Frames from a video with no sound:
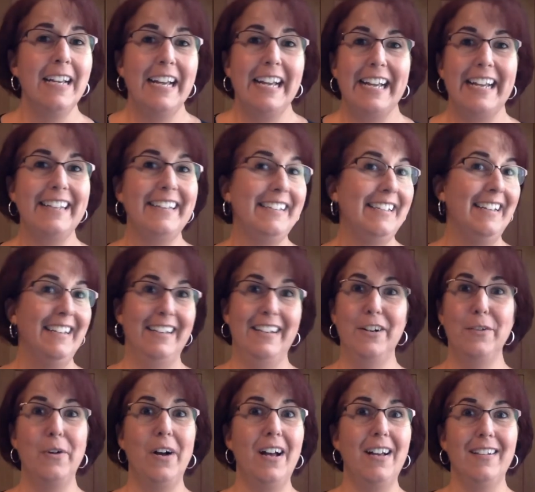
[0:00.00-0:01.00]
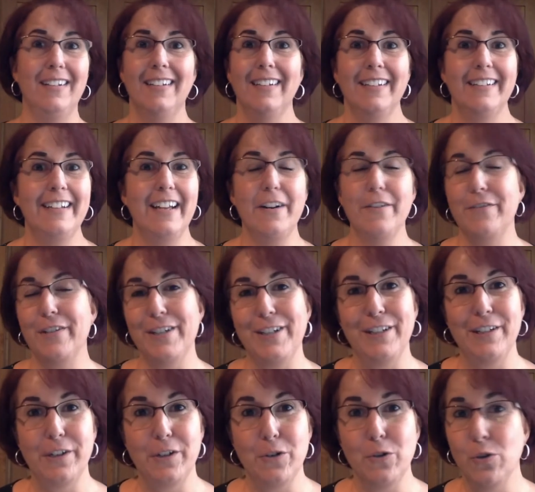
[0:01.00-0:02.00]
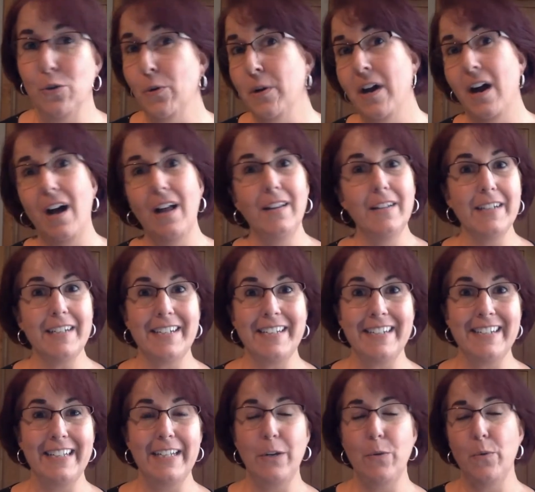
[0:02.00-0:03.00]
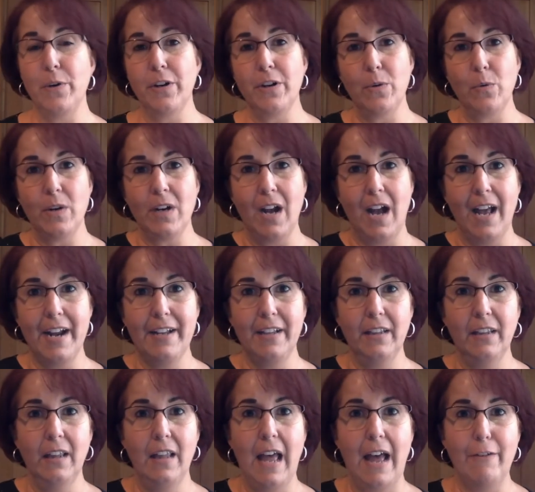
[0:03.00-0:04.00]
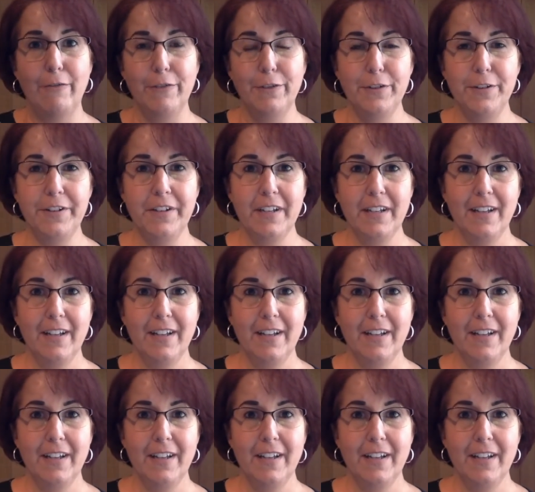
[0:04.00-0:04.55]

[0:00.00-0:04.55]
It's, you know what? None of us look cool. We all look silly. We're, we're kind of leveled.